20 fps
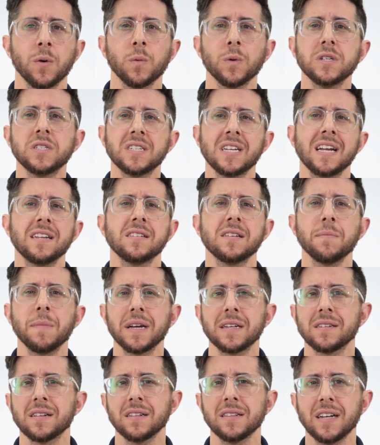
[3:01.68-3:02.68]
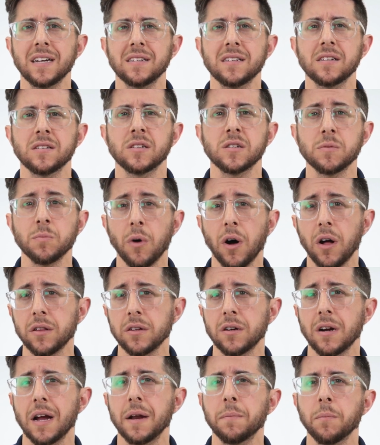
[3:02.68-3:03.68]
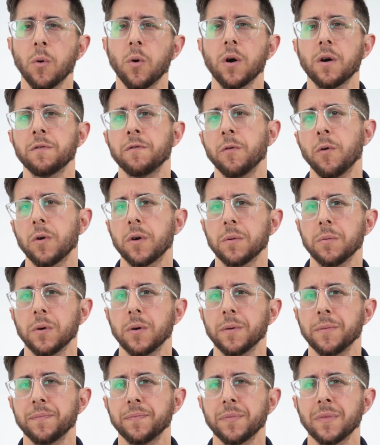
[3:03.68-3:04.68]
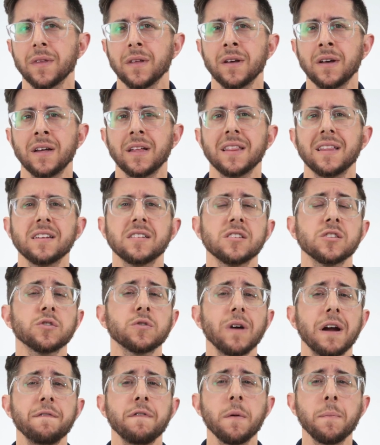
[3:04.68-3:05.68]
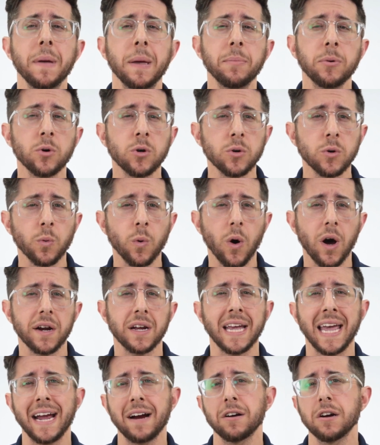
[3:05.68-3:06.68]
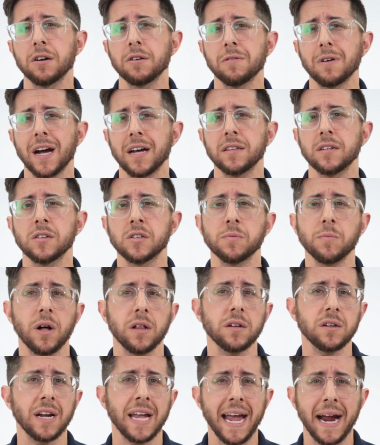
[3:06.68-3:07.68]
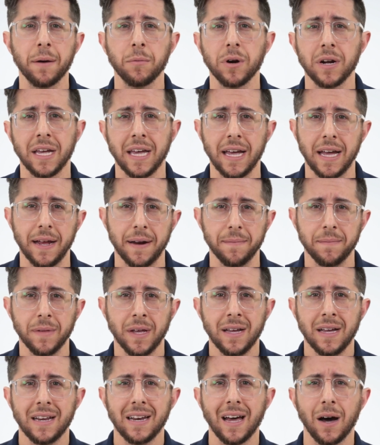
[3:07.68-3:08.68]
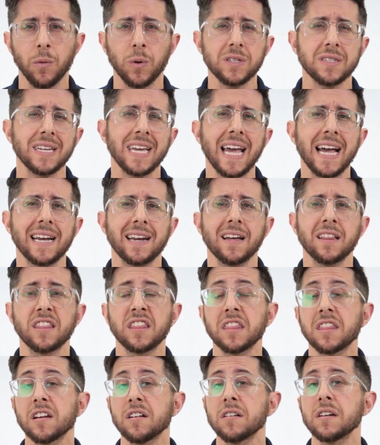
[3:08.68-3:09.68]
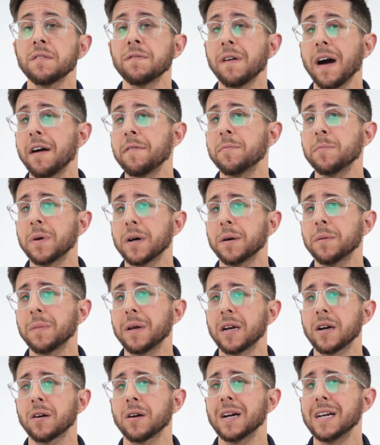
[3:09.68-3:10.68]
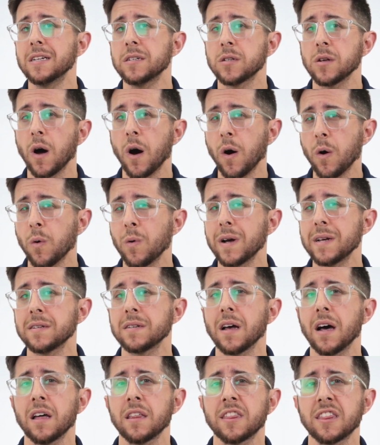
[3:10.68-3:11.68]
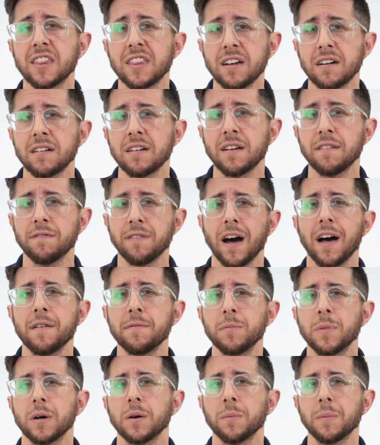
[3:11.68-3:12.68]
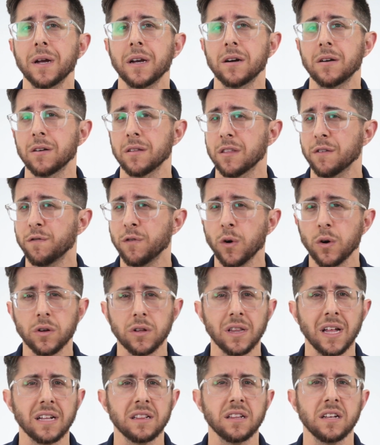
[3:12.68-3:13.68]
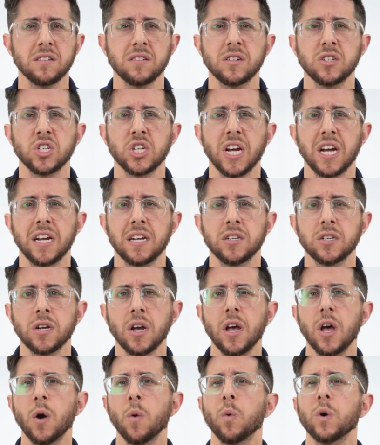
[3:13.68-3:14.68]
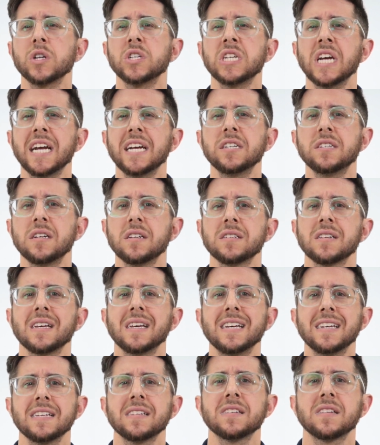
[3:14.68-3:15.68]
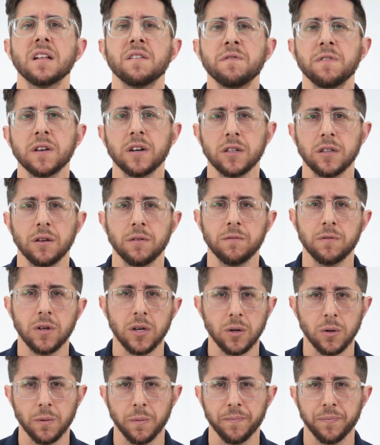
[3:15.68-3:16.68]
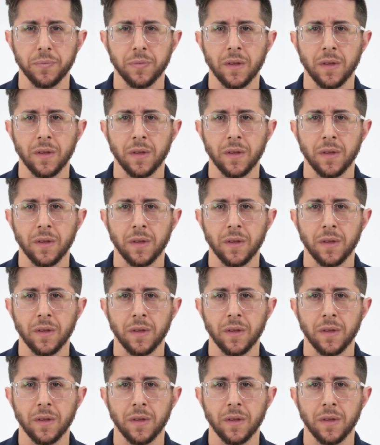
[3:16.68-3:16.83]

which tends to make the lenses smaller and more affordable. This is great for people who want to carry around a smaller camera kit. Now, once again, a 35 millimeter is always a 35 millimeter. The focal length doesn't change. What changes is the field of view.